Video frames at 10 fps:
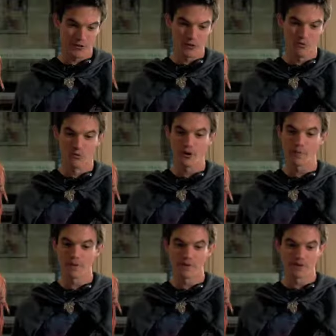a whole
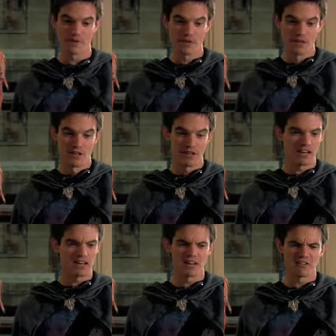book about him,
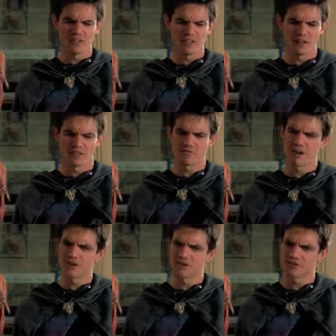and I, I don't know how that writer